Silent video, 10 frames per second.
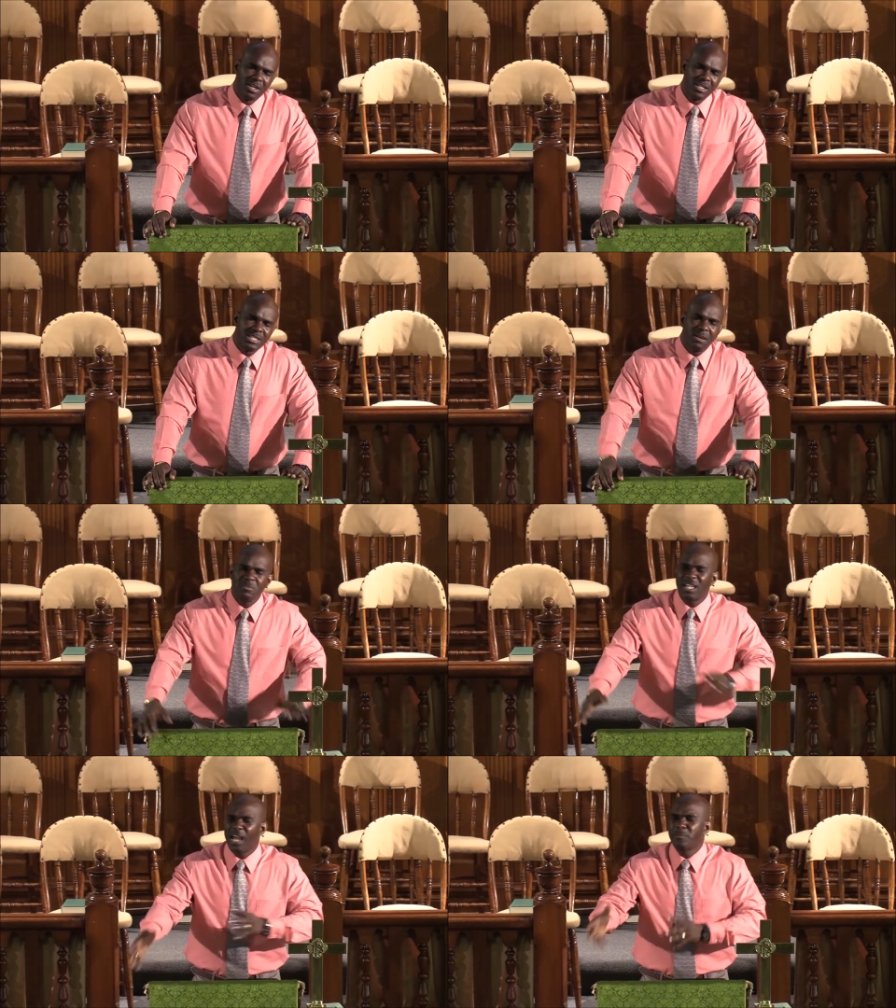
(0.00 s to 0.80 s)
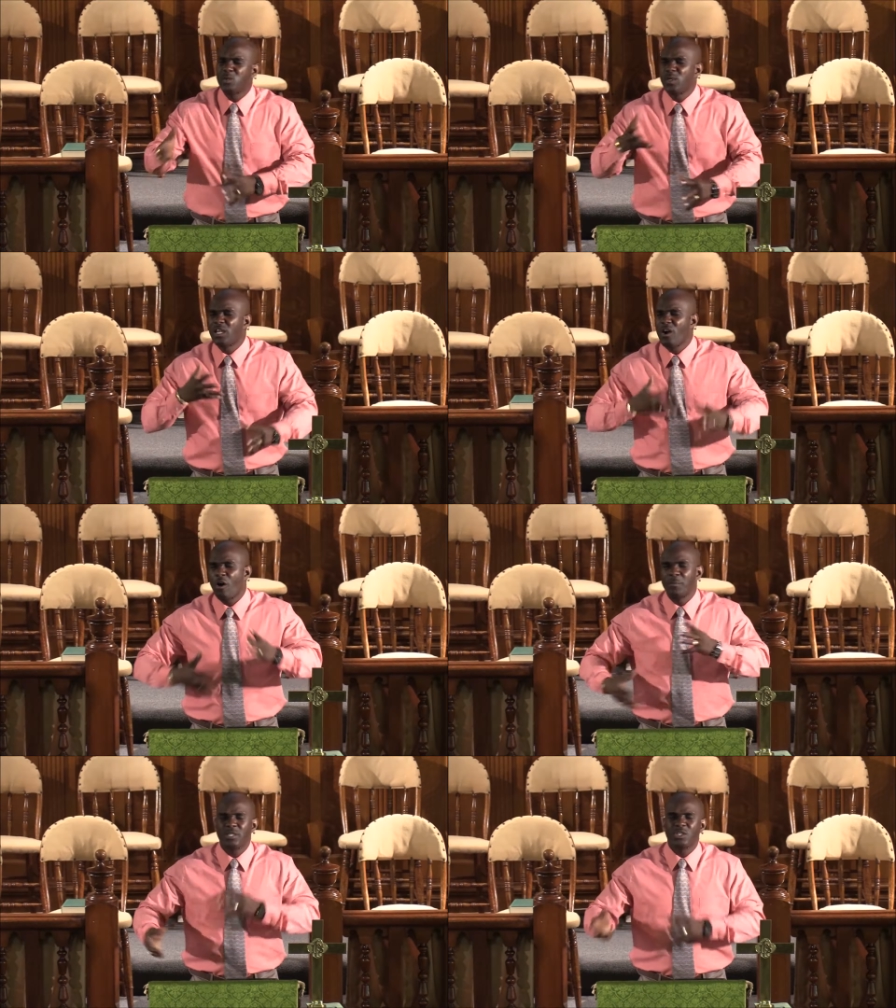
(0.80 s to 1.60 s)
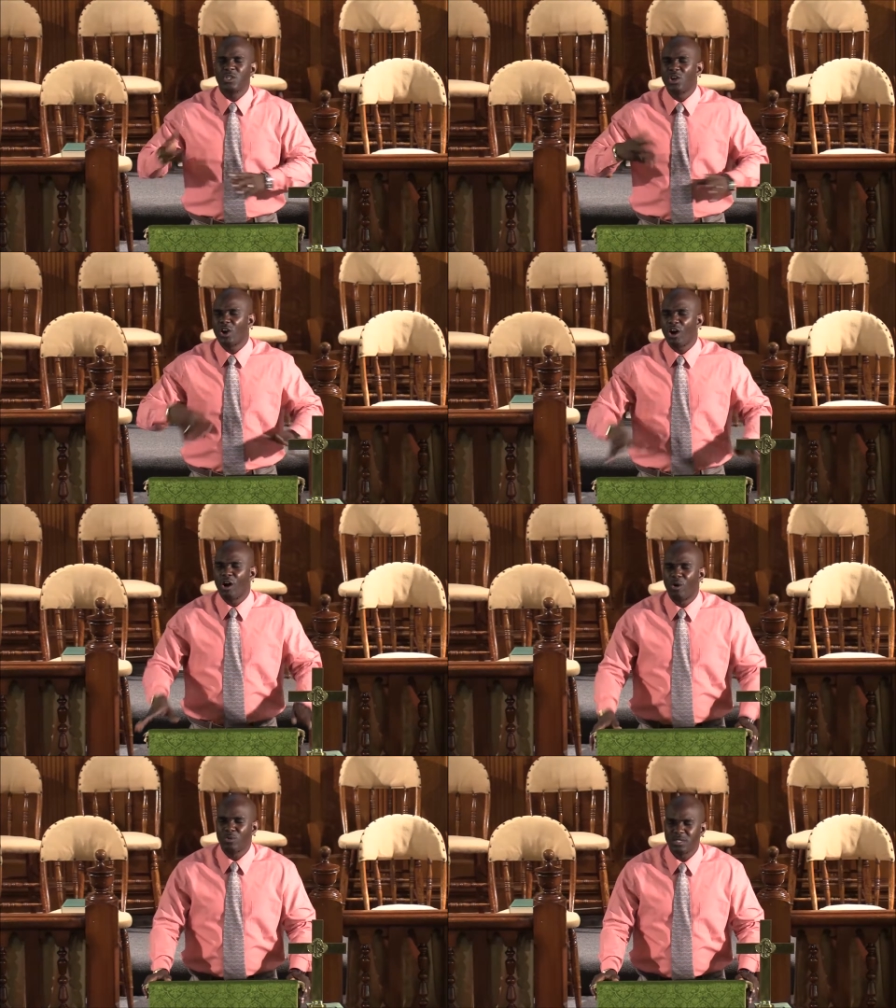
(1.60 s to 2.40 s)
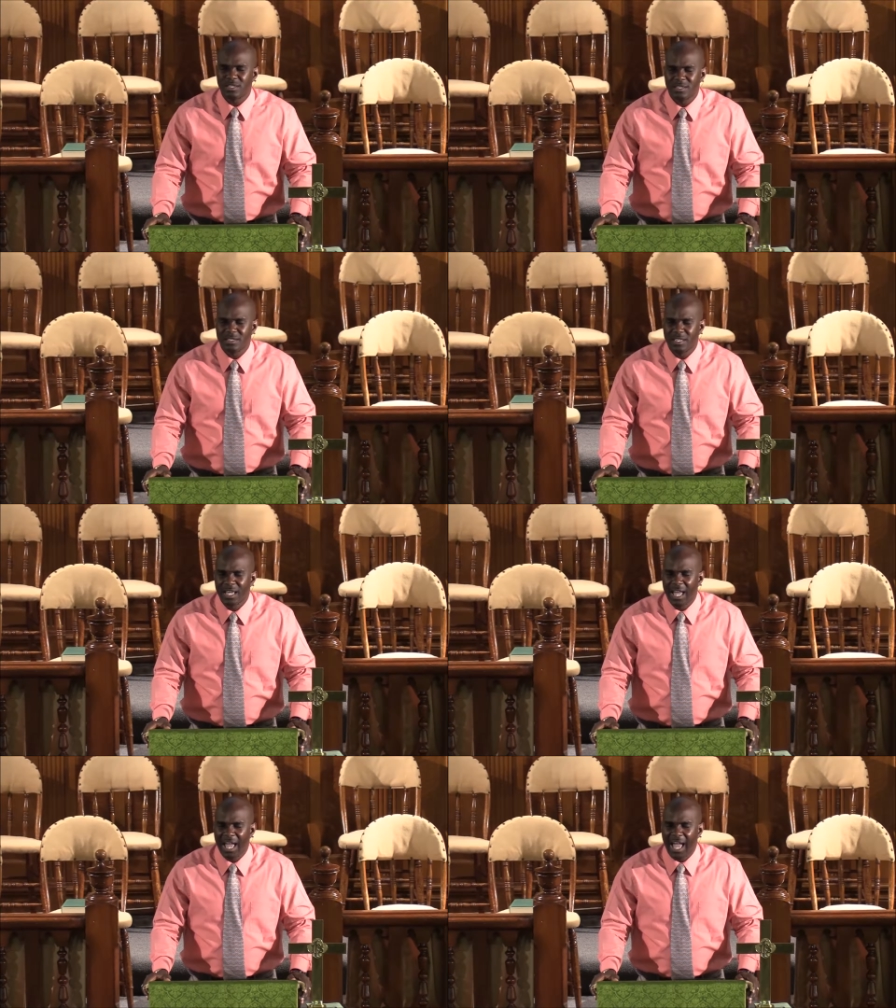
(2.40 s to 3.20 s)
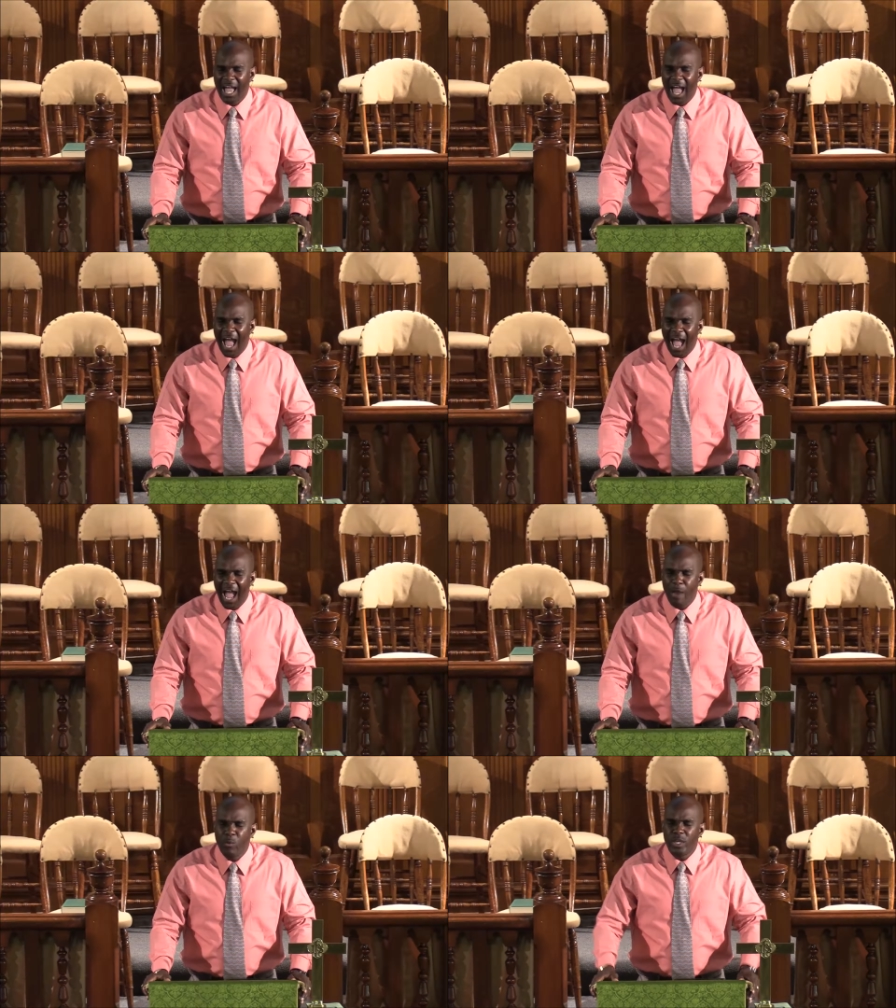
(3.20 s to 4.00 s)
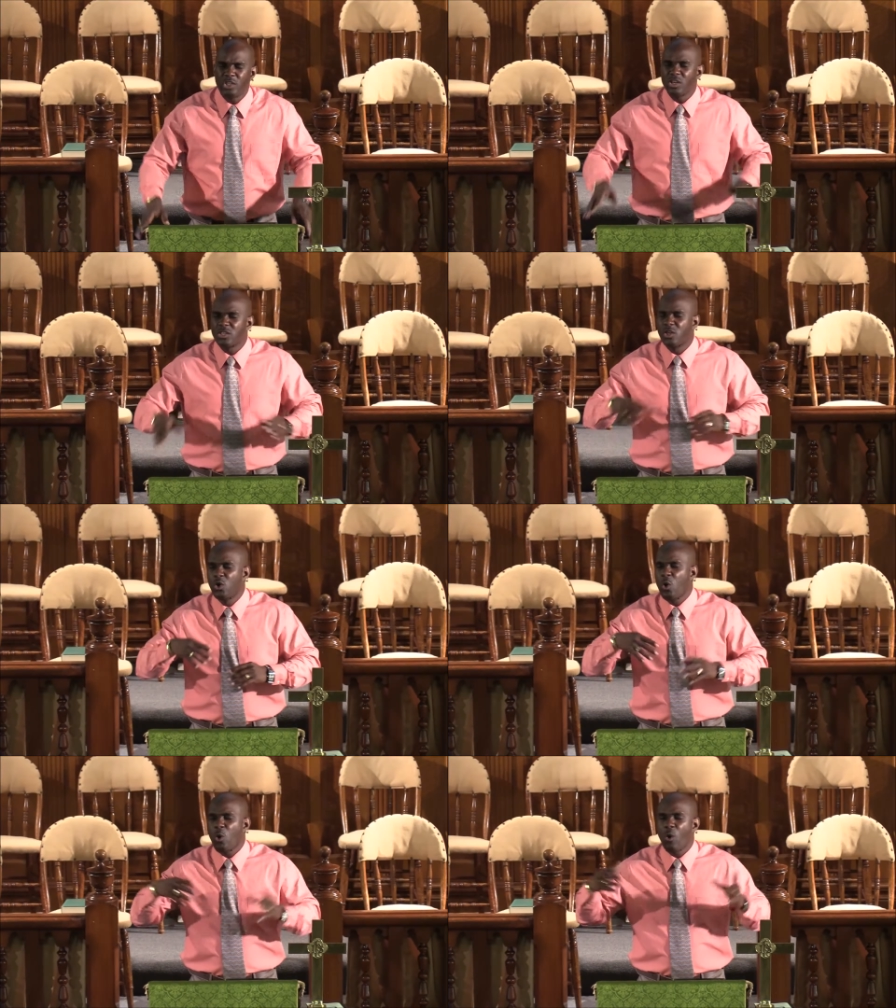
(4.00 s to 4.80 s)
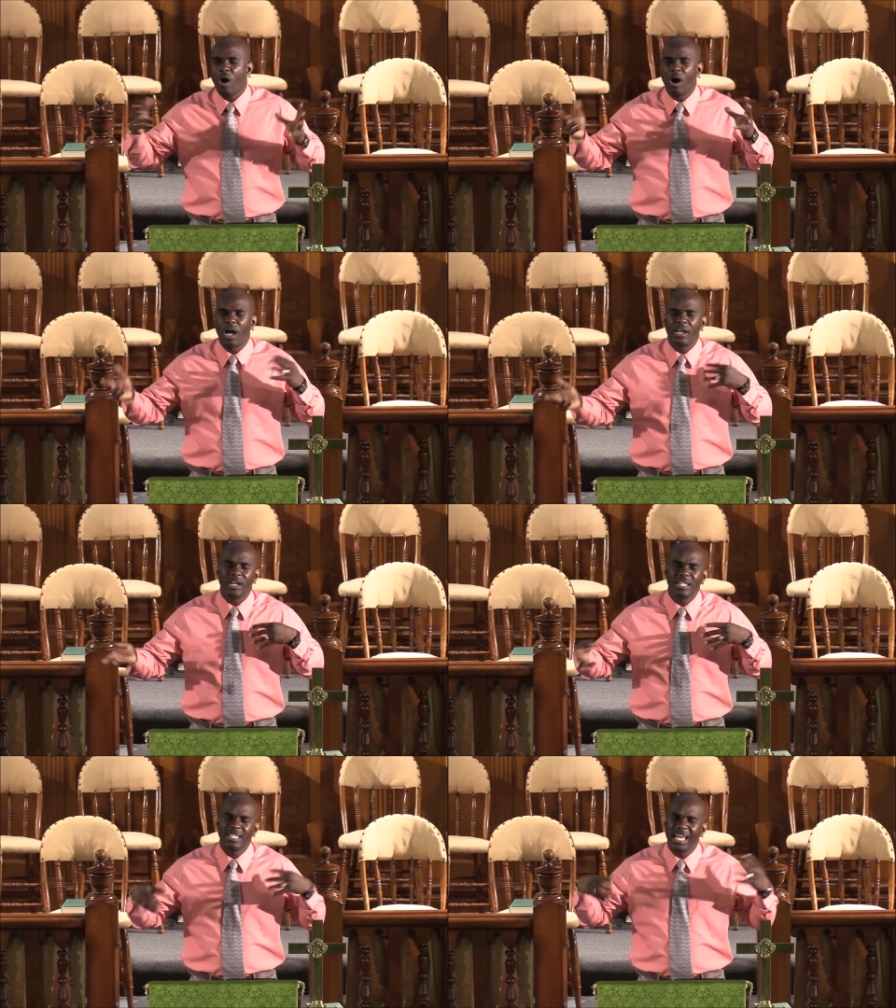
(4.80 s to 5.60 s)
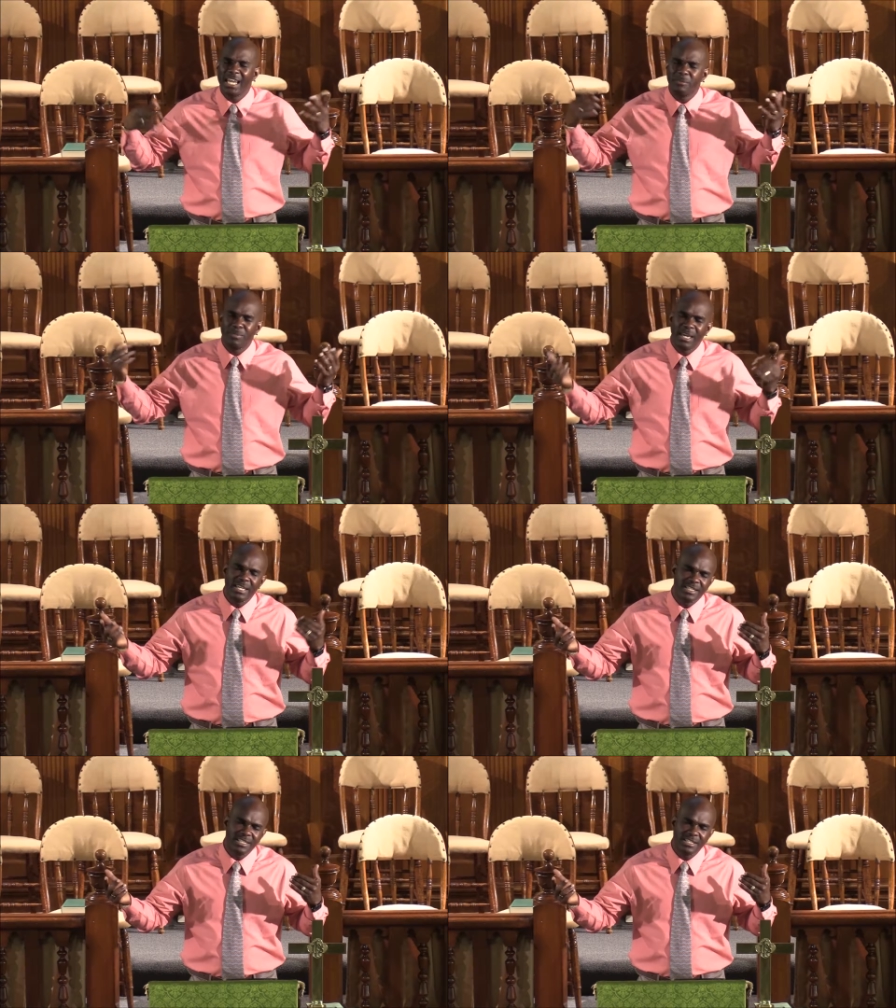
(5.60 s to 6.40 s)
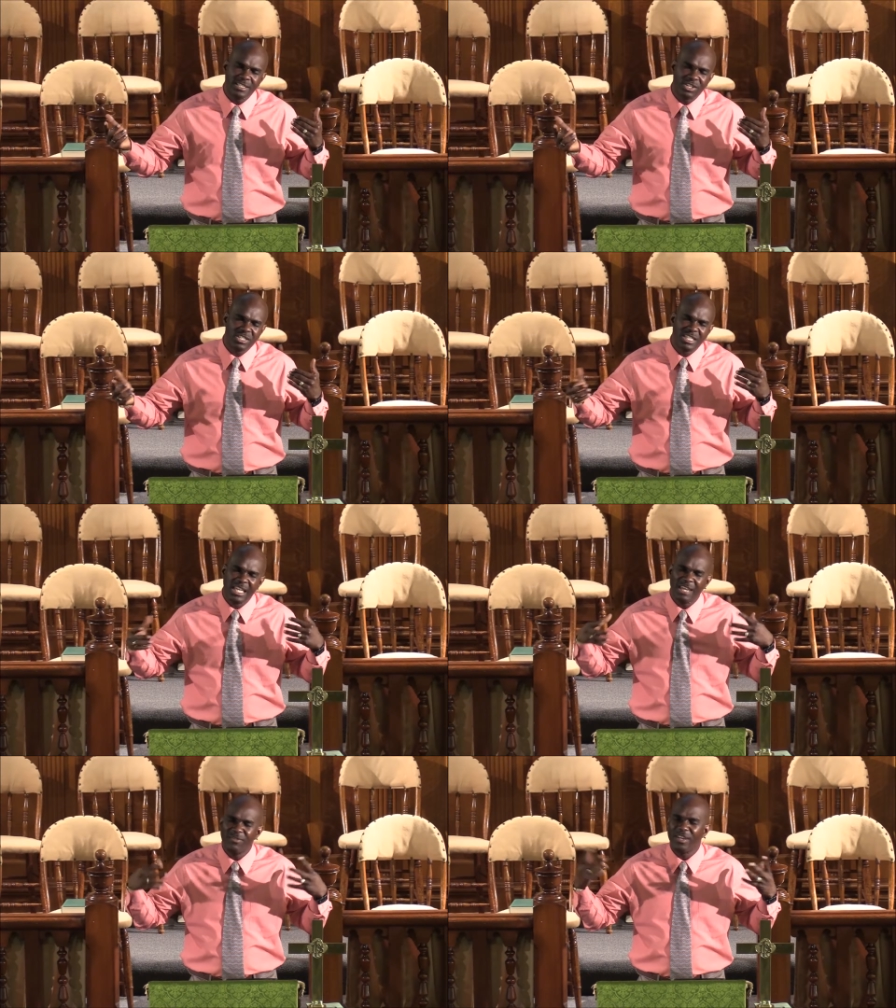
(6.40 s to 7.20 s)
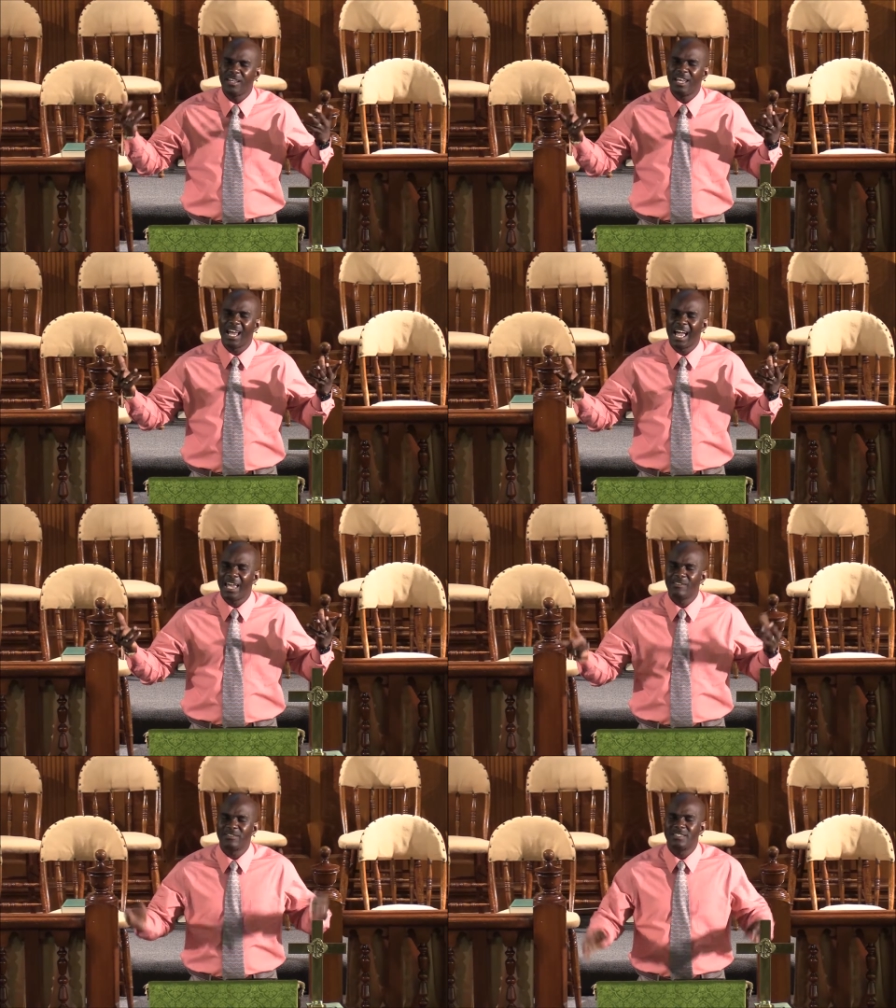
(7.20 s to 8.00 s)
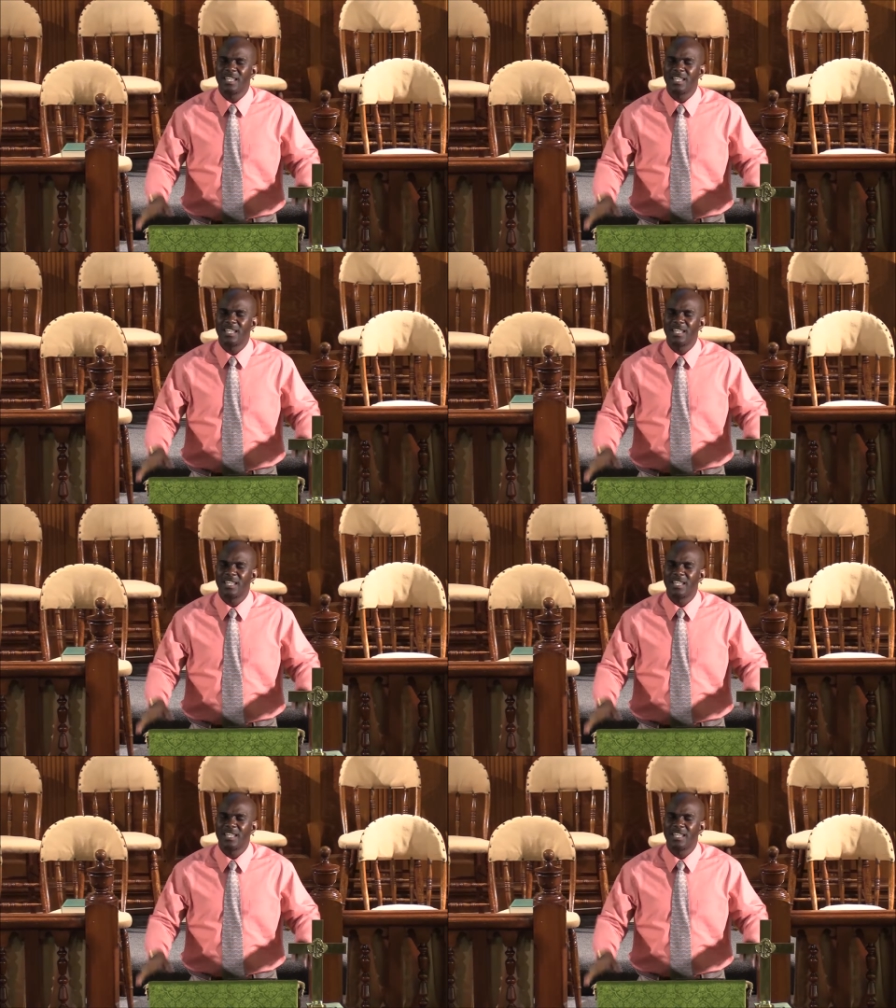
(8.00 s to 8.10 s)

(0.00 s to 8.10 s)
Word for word: sometimes we come into your house and we just go on on a daily basis, just living the lives